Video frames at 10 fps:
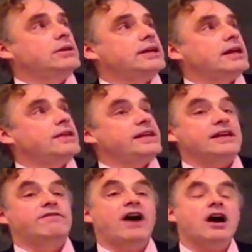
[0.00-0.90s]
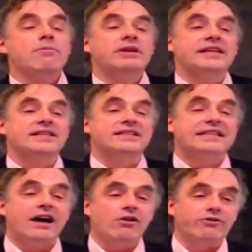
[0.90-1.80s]
that the environment
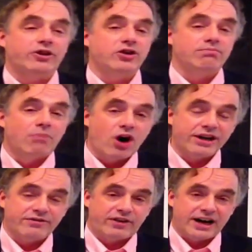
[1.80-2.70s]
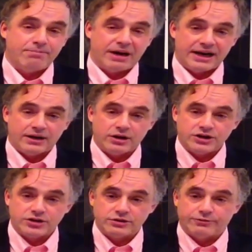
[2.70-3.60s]
itself could modify
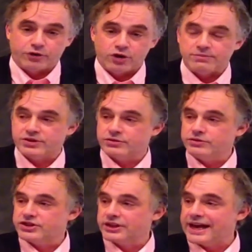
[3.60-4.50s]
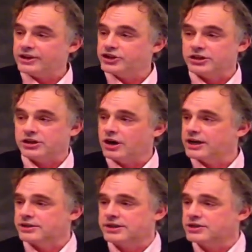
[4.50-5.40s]
biological forms through selection.
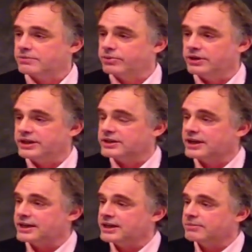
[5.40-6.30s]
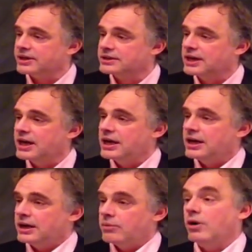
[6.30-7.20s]
God, it's such a brilliant idea because,
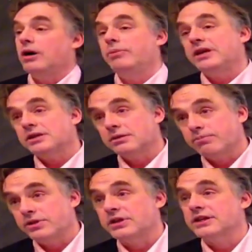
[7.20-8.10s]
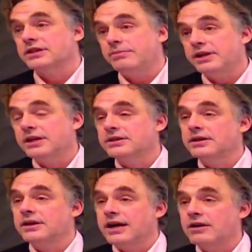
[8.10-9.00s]
well, because it, precisely because
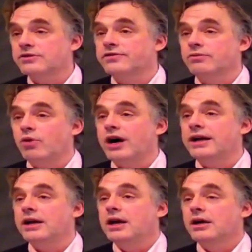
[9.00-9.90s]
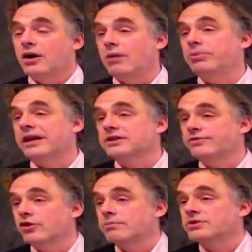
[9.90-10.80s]
it accounts for why complex
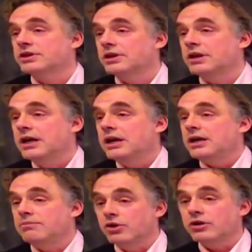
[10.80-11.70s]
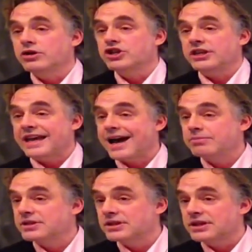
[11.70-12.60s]
forms can emerge in the
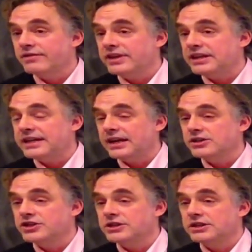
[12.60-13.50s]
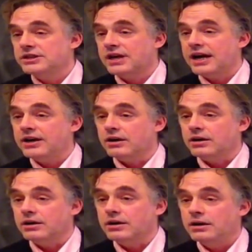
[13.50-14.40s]
absence of an intelligent designer.